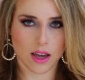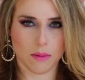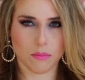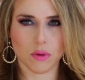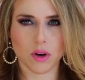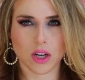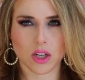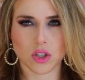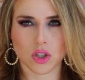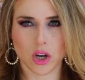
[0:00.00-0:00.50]
I'm
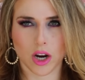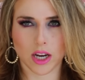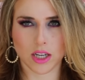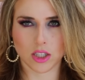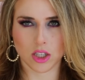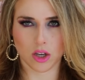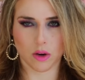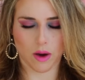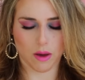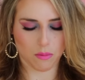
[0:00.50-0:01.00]
pretty sure I
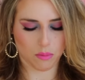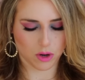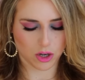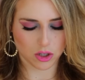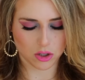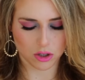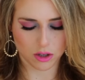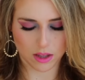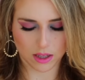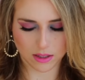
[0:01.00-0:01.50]
do. I'm pretty
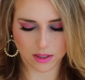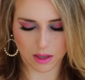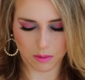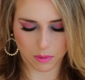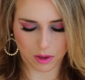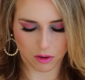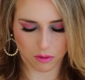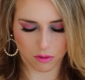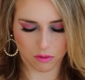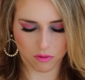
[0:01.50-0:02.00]
sure they sent
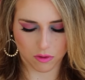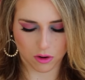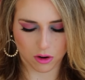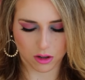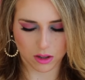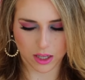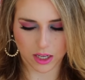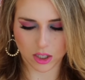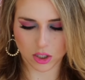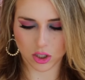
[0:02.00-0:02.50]
me a
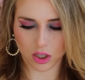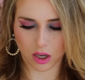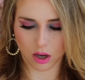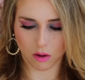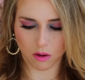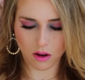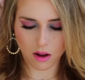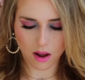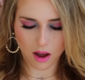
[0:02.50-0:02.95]
referral link too.